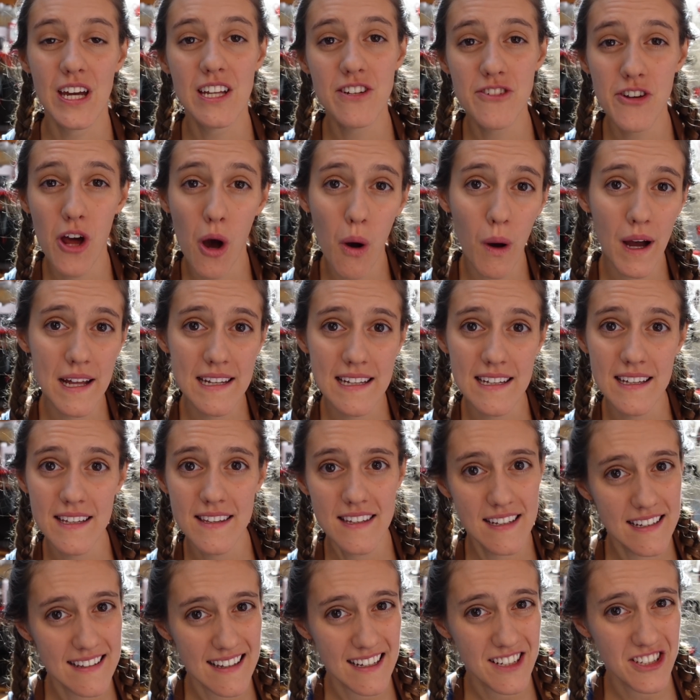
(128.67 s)
had no idea
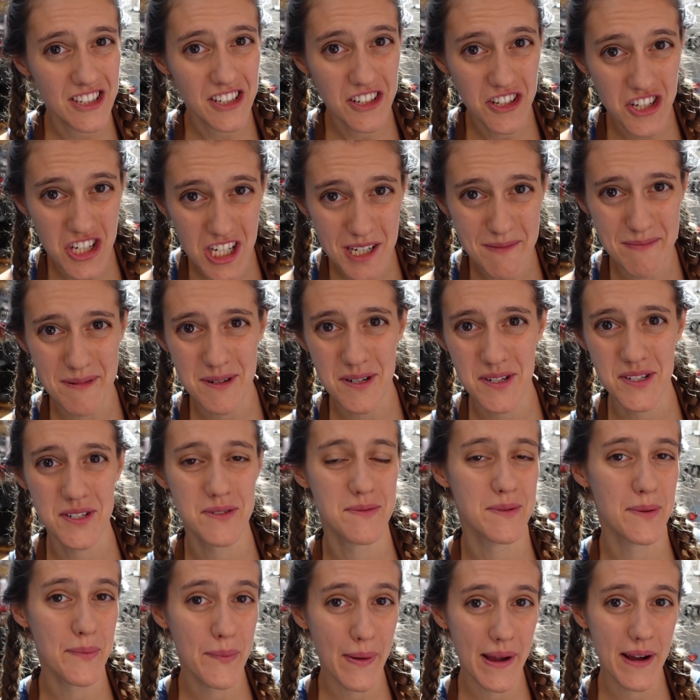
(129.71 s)
that it's actually cheaper to
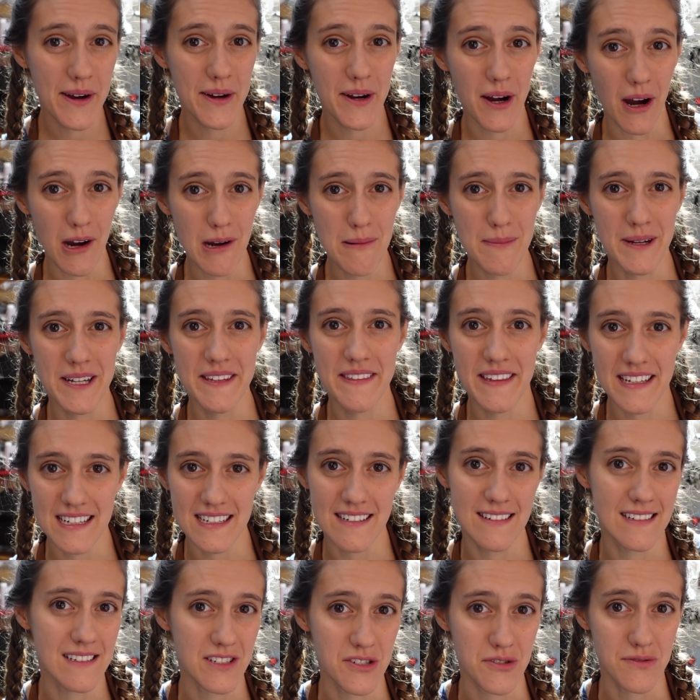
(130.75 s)
repair carbon than
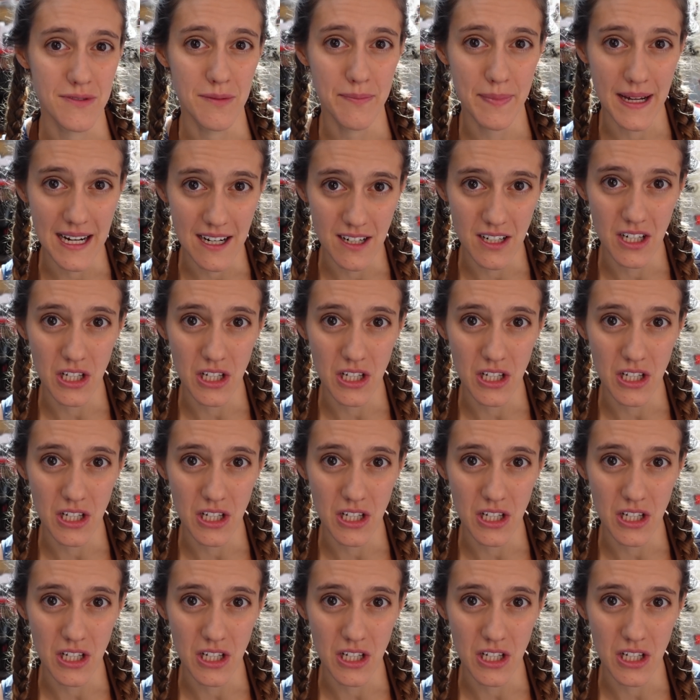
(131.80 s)
it is to repair